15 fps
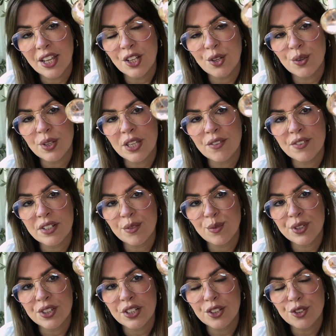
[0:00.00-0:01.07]
You know, even
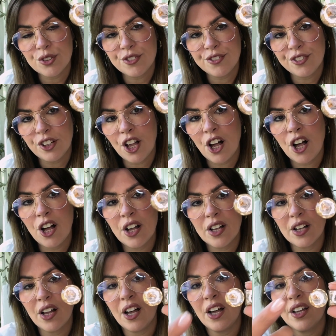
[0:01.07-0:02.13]
with the little
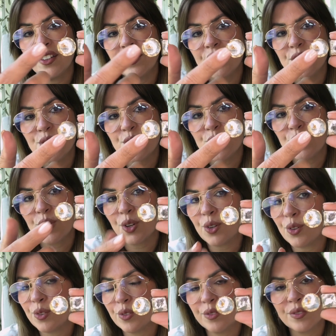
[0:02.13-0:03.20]
flaw on this
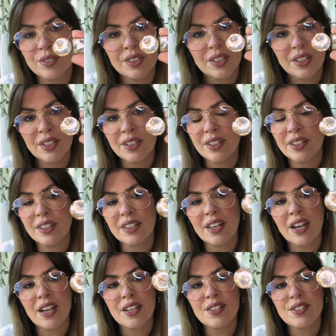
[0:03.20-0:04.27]
stone,
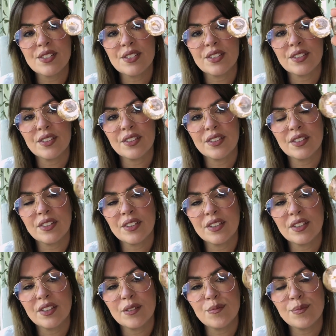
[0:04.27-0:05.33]
guys,
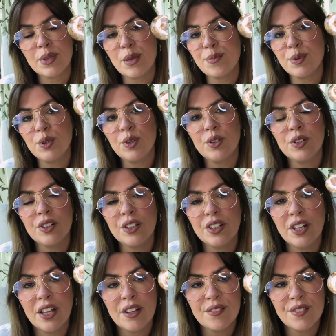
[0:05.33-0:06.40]
people
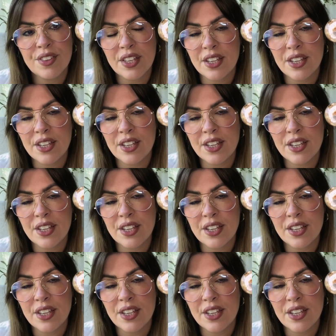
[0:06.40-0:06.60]
love